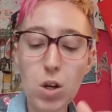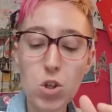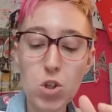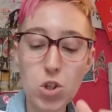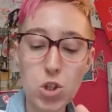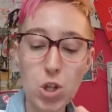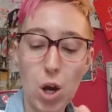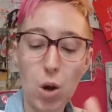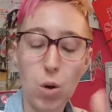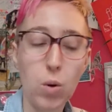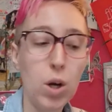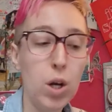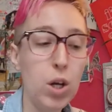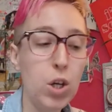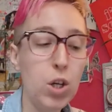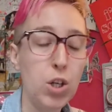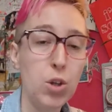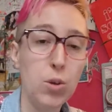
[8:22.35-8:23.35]
So
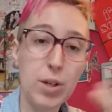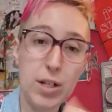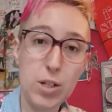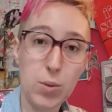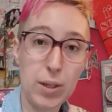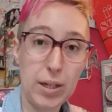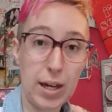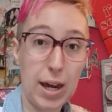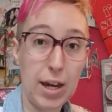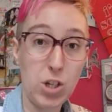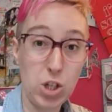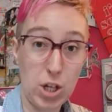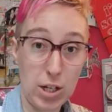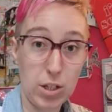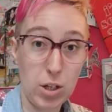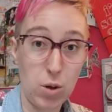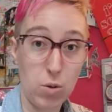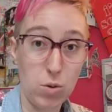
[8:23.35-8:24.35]
you need to engage
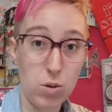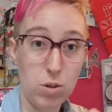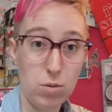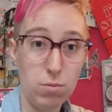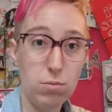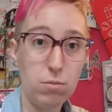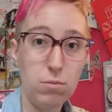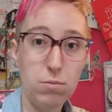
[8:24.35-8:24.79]
in those